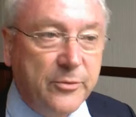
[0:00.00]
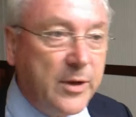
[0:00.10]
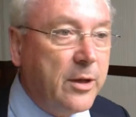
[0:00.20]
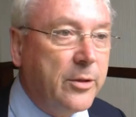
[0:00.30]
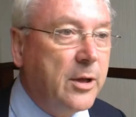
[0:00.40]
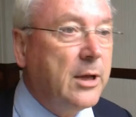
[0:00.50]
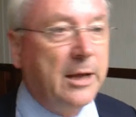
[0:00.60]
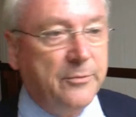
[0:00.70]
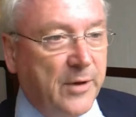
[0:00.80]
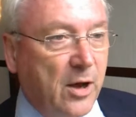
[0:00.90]
further
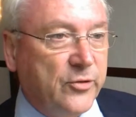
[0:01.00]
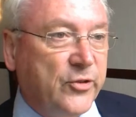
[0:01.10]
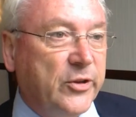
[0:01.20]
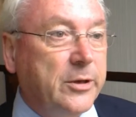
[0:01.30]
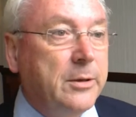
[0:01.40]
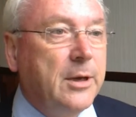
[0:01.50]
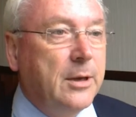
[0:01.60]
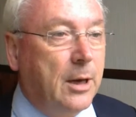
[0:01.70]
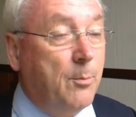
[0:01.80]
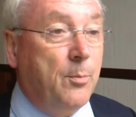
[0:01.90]
and faster.
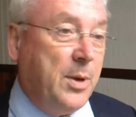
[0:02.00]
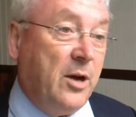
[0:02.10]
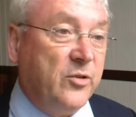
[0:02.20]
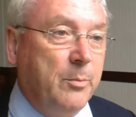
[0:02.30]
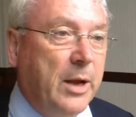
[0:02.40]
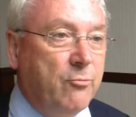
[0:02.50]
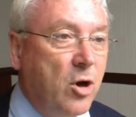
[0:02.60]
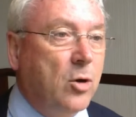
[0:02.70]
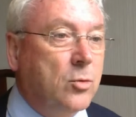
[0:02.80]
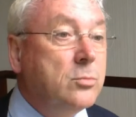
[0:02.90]
And part of my
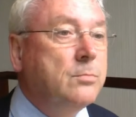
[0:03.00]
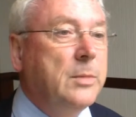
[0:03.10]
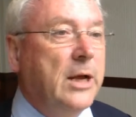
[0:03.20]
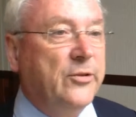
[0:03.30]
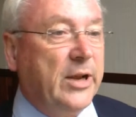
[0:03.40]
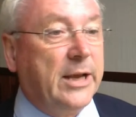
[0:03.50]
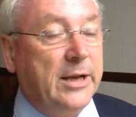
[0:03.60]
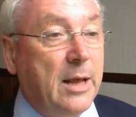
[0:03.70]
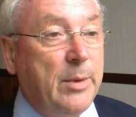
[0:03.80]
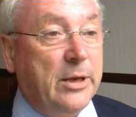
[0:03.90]
role as an
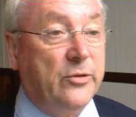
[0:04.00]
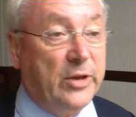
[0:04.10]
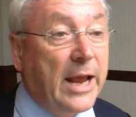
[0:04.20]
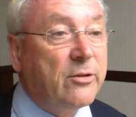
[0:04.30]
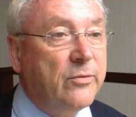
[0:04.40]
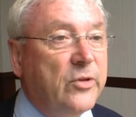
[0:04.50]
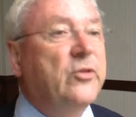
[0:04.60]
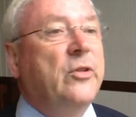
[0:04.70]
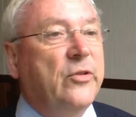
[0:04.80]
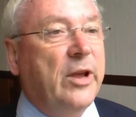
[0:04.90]
academic, as an
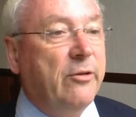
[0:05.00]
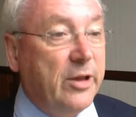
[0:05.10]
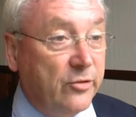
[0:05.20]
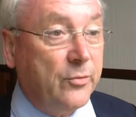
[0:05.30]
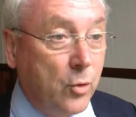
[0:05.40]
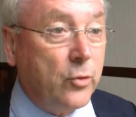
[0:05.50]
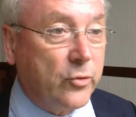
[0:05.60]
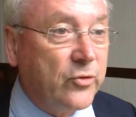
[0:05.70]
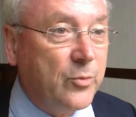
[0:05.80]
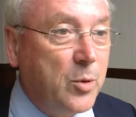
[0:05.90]
activist in this area, is, of
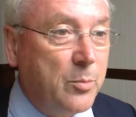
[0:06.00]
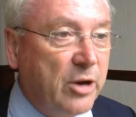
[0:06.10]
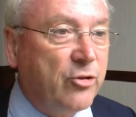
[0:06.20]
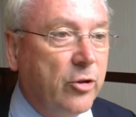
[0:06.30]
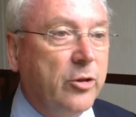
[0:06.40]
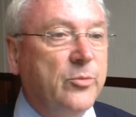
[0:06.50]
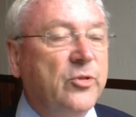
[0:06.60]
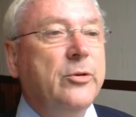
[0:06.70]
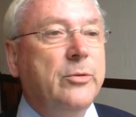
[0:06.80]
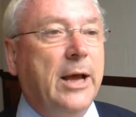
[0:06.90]
course, to put pressure on them to
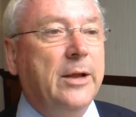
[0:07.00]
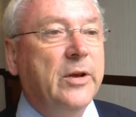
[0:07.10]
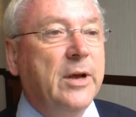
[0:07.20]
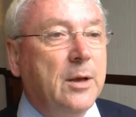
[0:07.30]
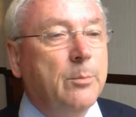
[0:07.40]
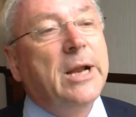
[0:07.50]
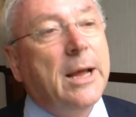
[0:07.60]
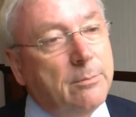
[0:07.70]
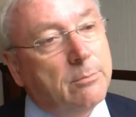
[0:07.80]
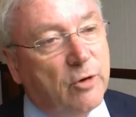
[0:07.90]
do that. But
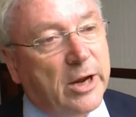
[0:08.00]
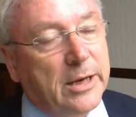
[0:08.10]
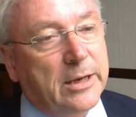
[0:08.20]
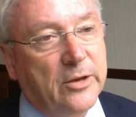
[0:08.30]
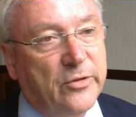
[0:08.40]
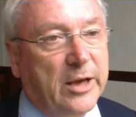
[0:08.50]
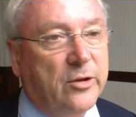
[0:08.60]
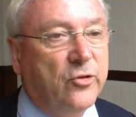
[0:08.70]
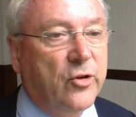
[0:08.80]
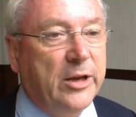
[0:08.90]
I recognise their
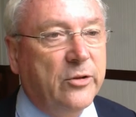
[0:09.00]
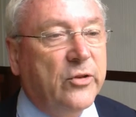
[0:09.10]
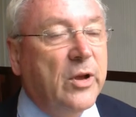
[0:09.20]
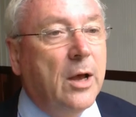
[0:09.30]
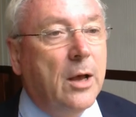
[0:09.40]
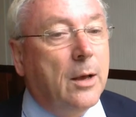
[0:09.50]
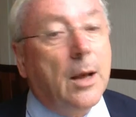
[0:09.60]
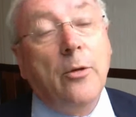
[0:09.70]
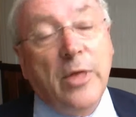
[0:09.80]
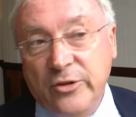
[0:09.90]
constraints.
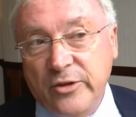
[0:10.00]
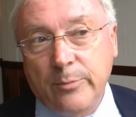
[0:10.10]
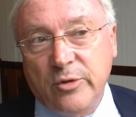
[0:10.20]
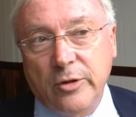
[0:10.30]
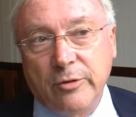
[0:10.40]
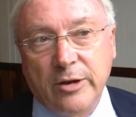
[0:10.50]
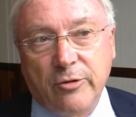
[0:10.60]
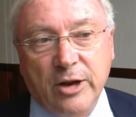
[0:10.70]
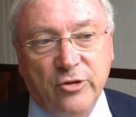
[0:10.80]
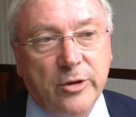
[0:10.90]
Are they steps in the right
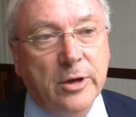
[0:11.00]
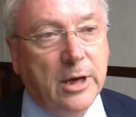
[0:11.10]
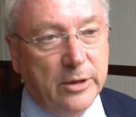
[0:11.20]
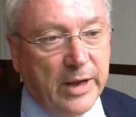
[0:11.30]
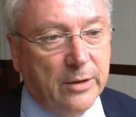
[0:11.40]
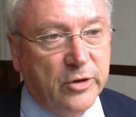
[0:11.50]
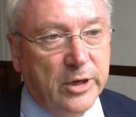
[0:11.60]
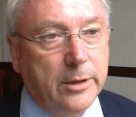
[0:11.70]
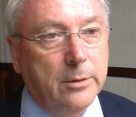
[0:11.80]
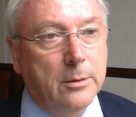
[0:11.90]
direction? Undoubtedly.